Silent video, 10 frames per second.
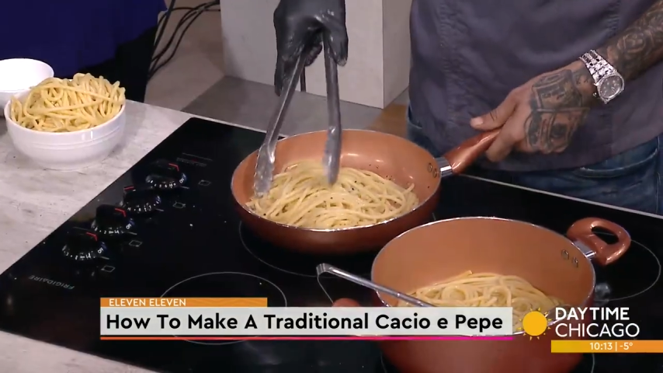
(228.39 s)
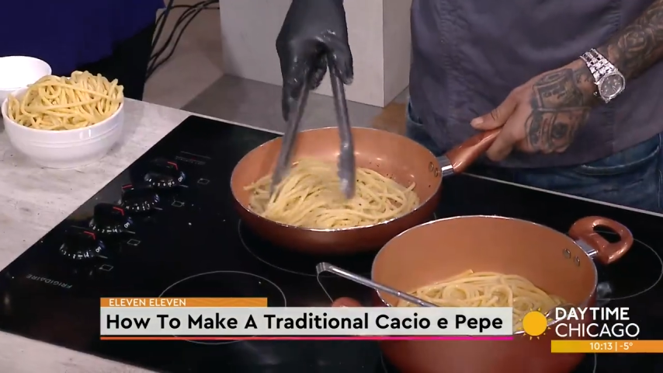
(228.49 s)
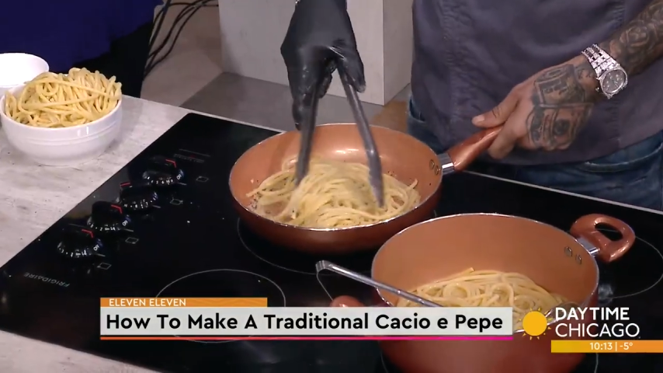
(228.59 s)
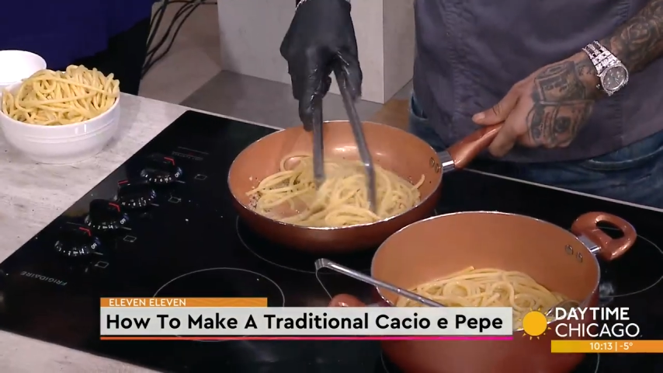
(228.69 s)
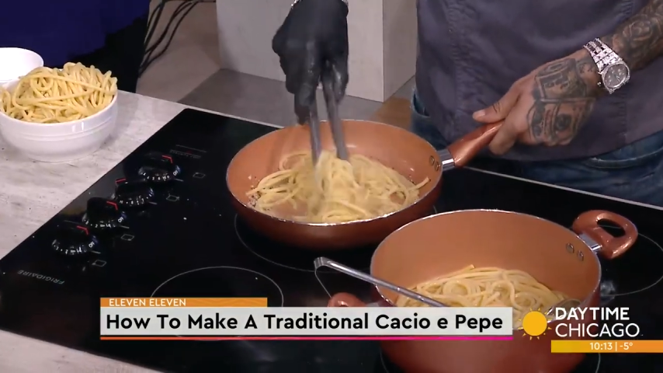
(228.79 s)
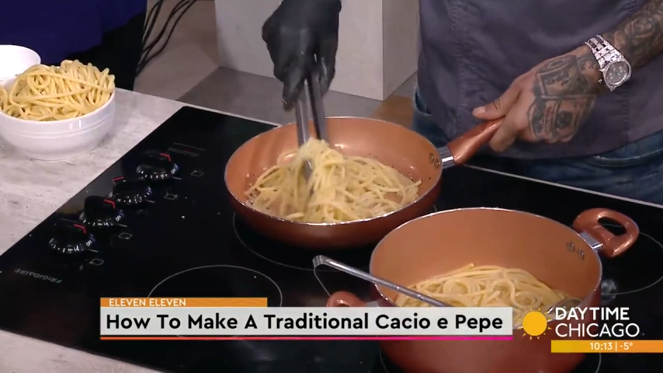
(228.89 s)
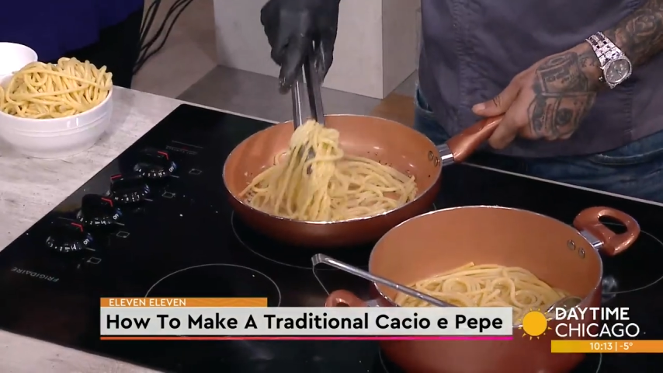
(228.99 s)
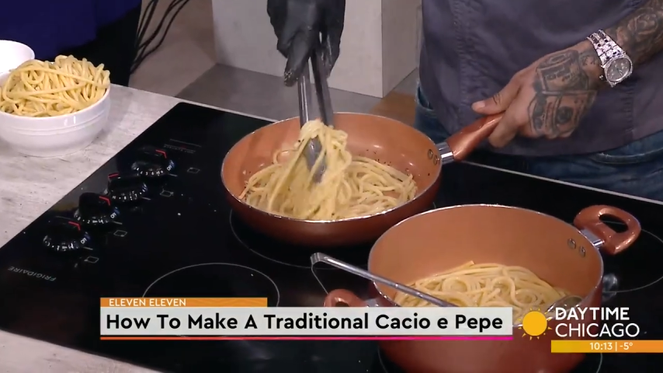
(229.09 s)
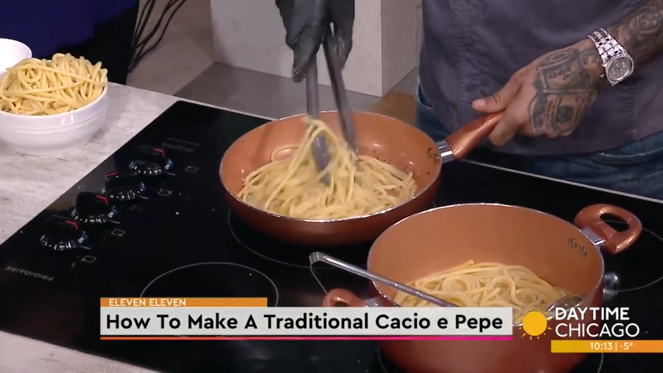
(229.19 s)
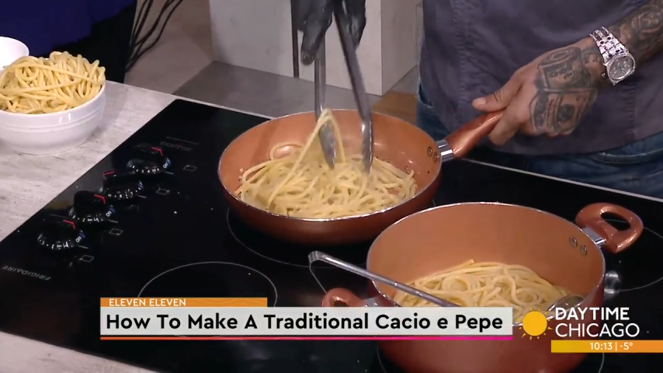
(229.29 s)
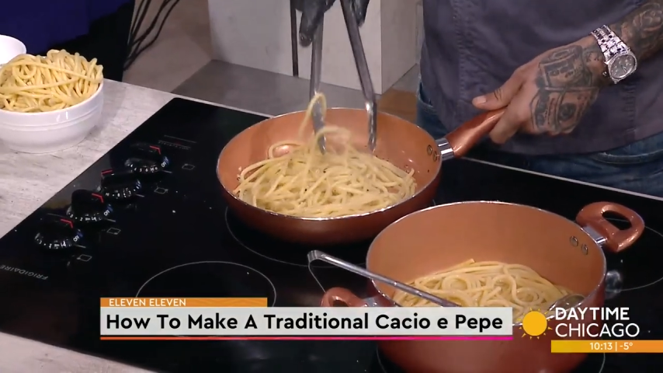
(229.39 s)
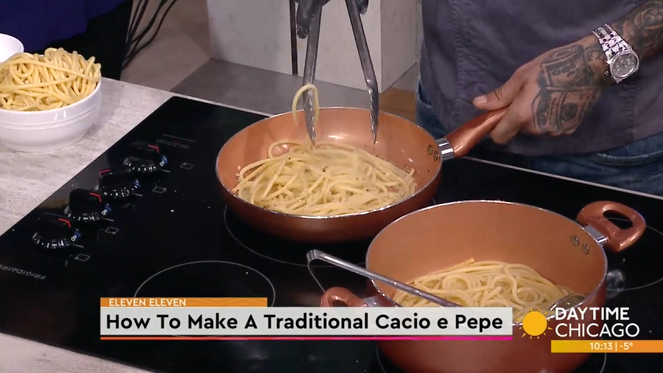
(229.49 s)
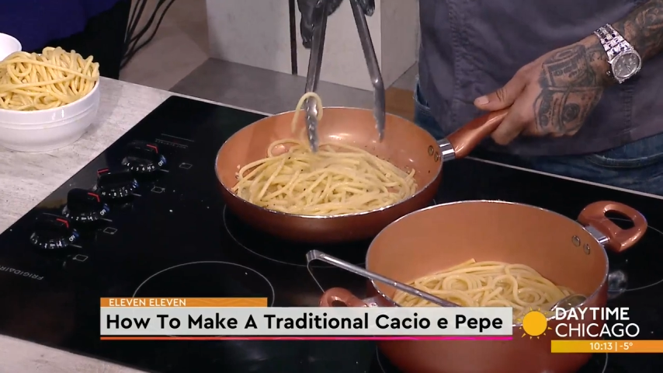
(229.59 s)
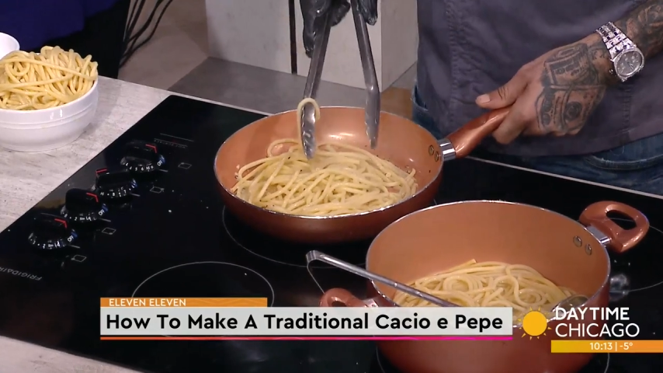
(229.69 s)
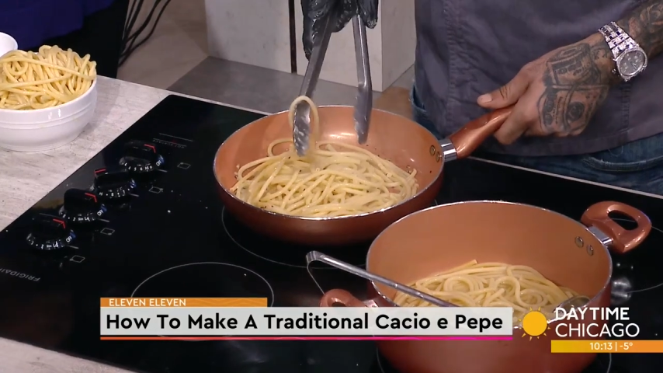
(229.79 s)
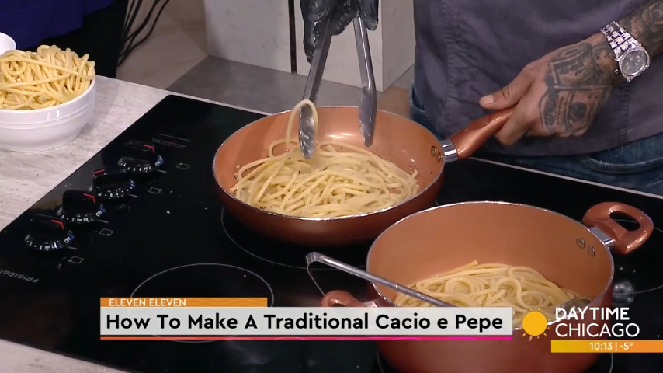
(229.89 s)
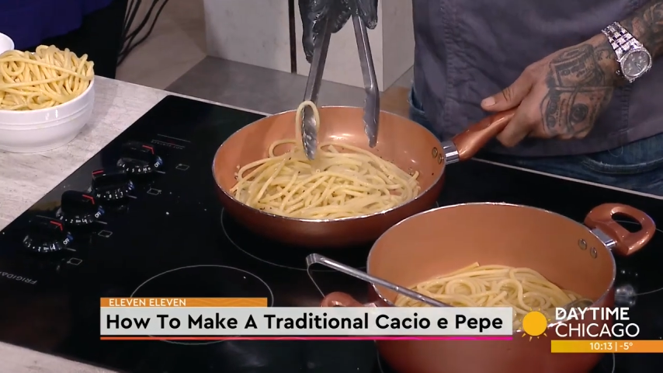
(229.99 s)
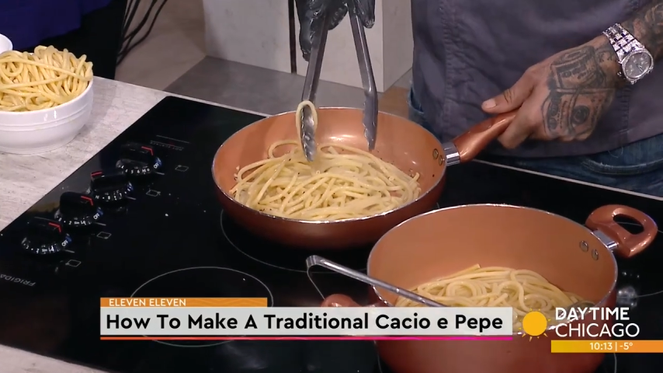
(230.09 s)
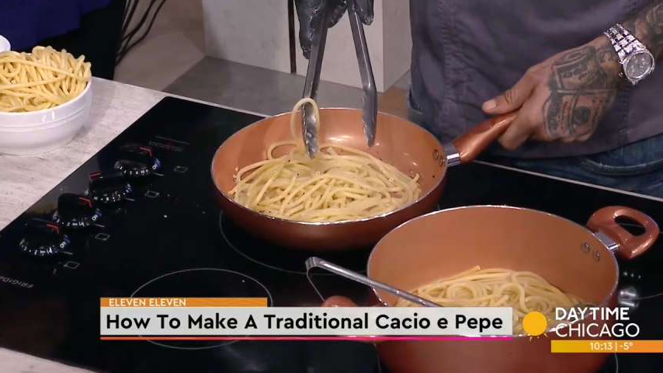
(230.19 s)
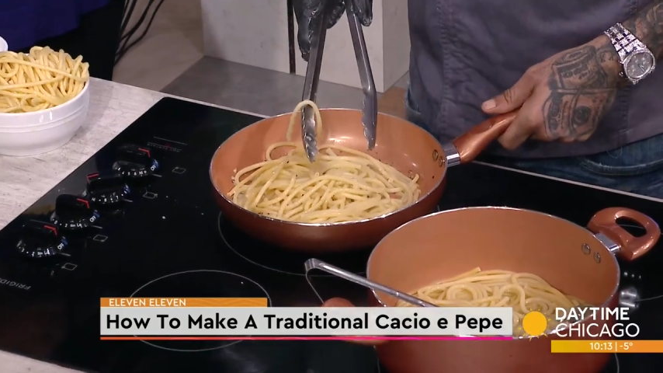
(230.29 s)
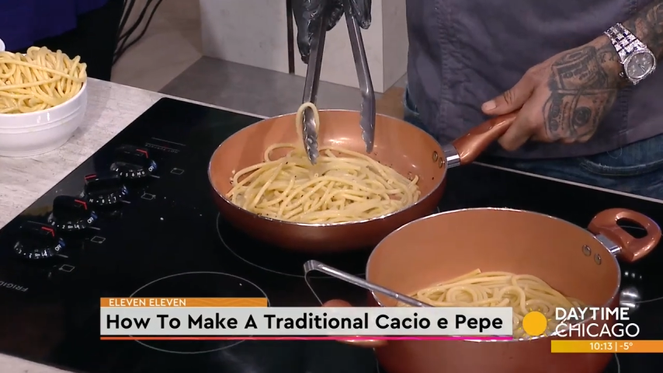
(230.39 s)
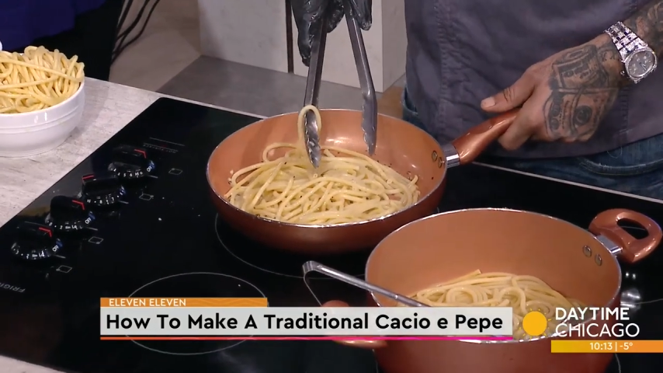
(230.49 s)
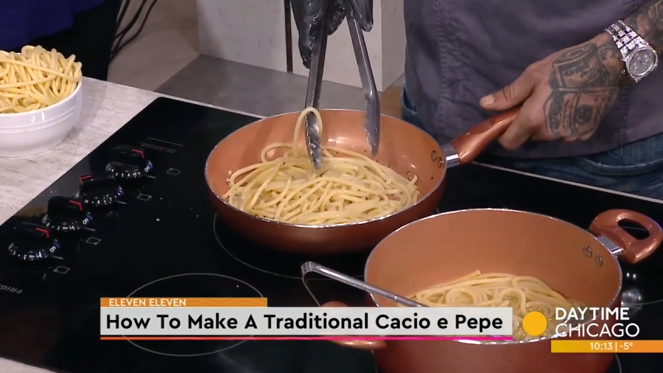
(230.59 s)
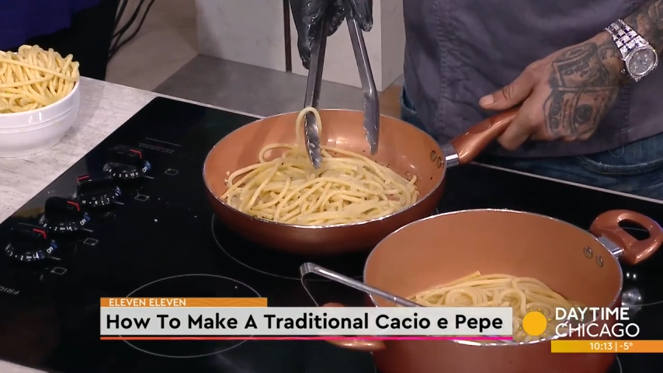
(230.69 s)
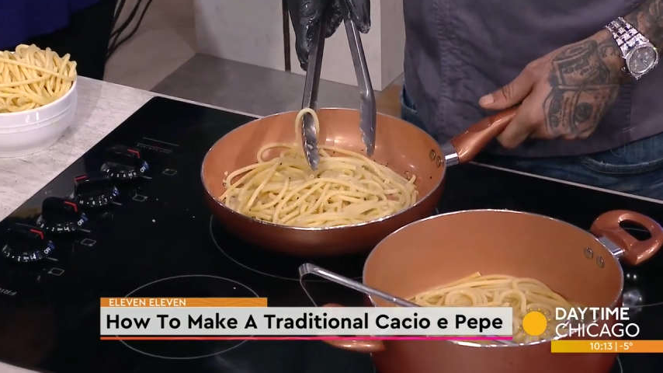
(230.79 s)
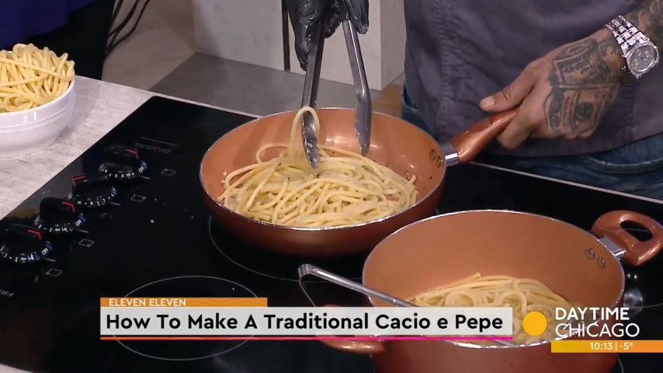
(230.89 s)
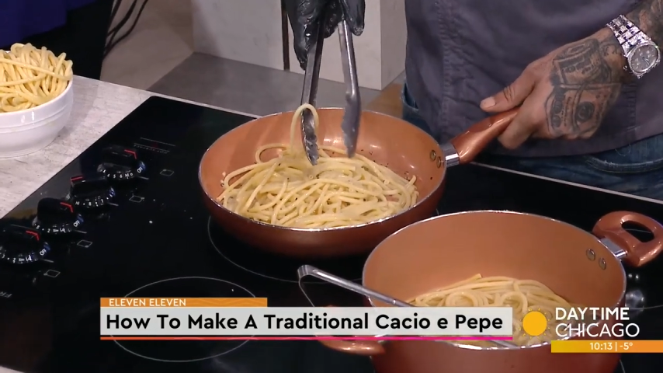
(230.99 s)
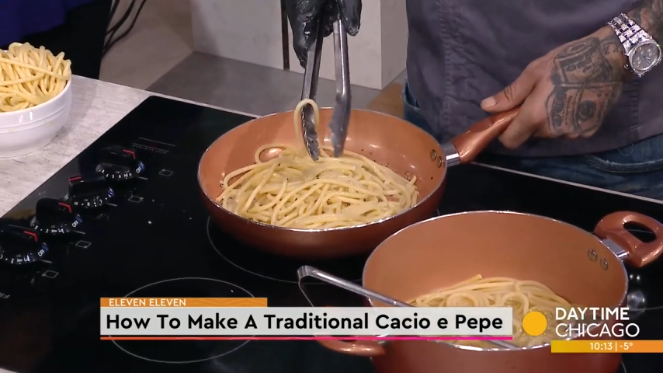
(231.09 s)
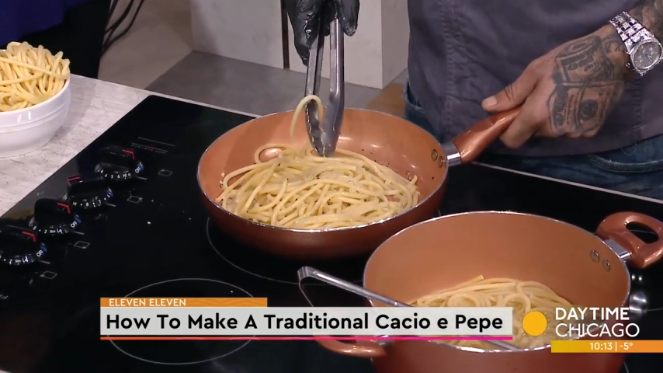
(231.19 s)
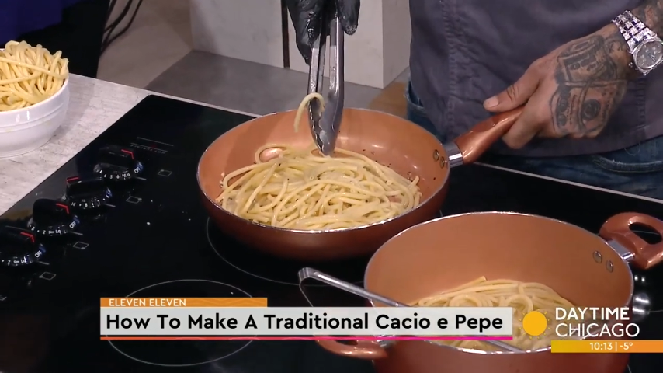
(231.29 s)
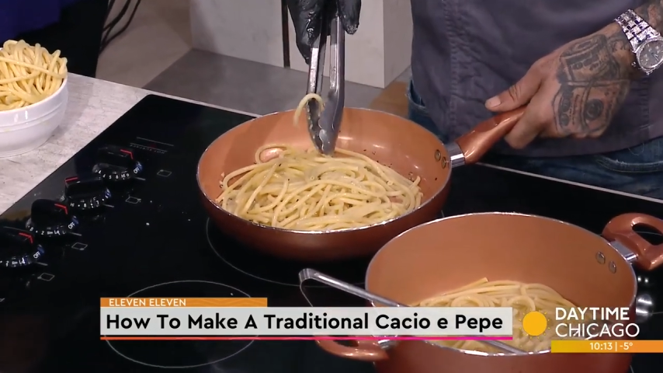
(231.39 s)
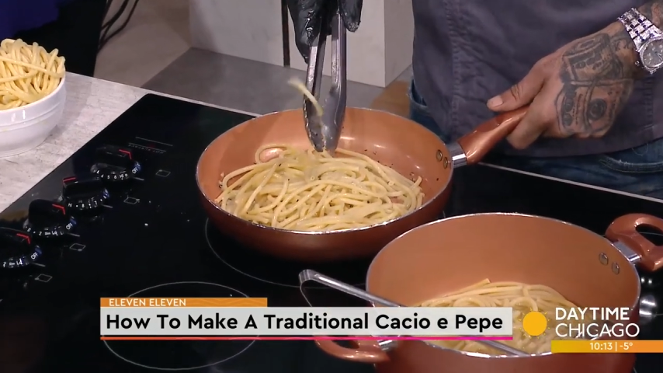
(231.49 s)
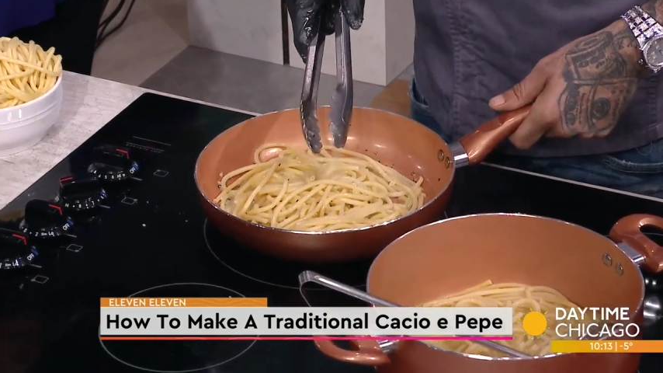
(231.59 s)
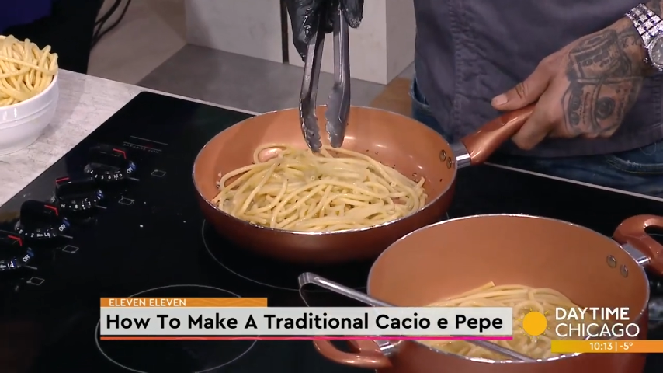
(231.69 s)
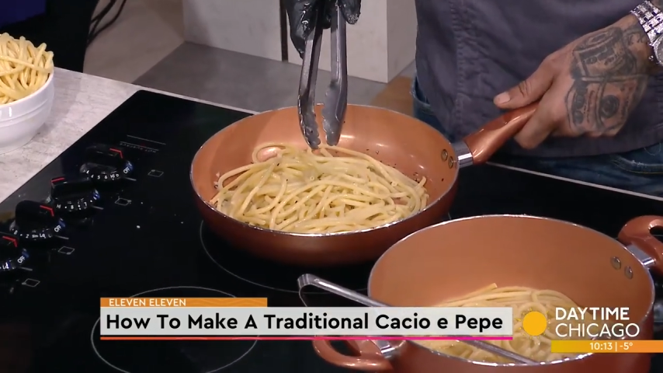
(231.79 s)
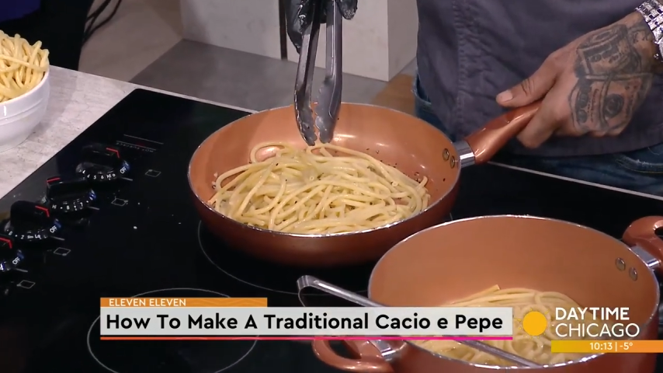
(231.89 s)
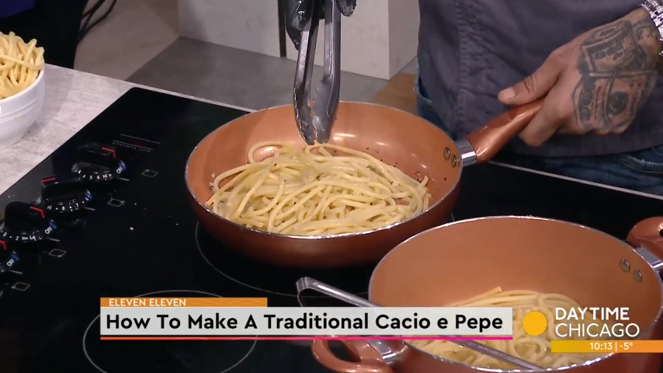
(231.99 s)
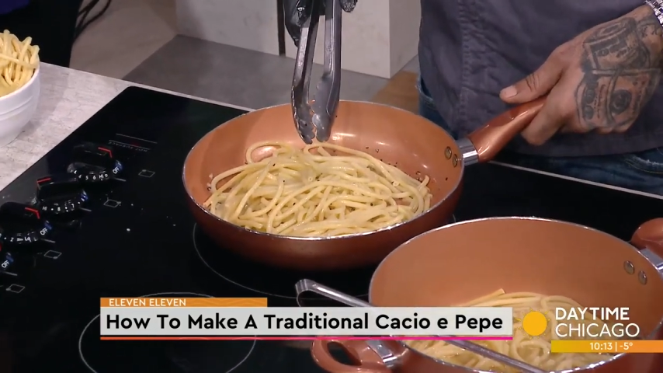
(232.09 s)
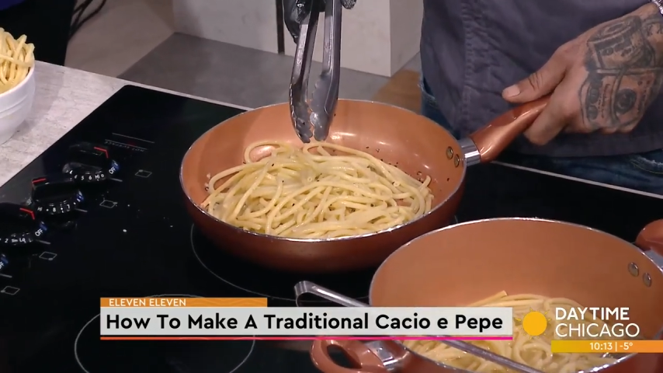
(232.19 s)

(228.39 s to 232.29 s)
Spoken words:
Nobody's mouth can be seen.